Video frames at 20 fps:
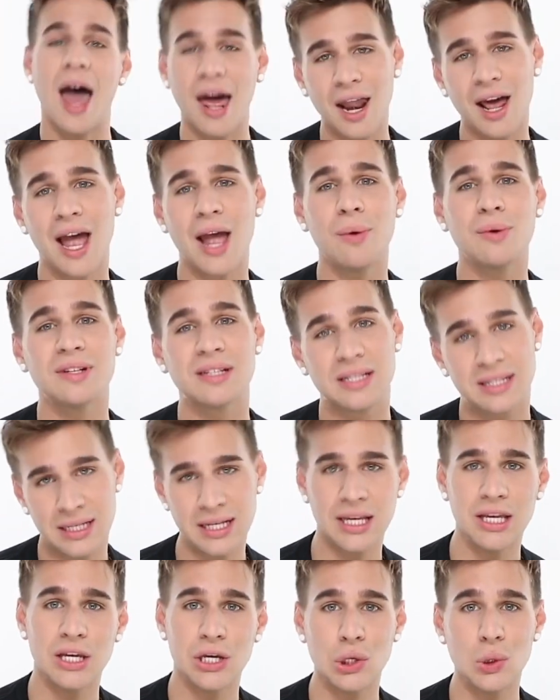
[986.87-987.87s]
And I will
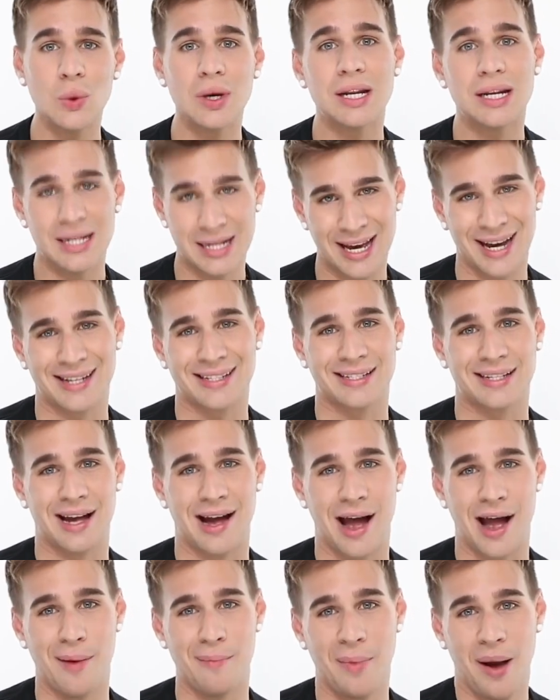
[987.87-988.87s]
see you next
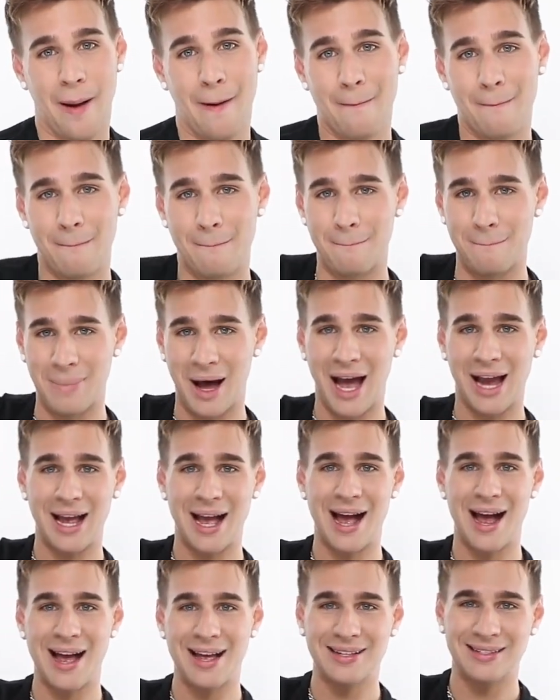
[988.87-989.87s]
time. Bye,
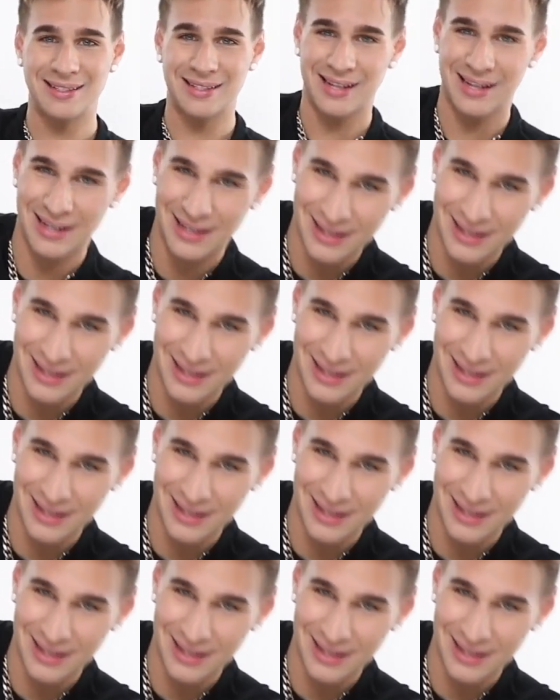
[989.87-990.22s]
guys.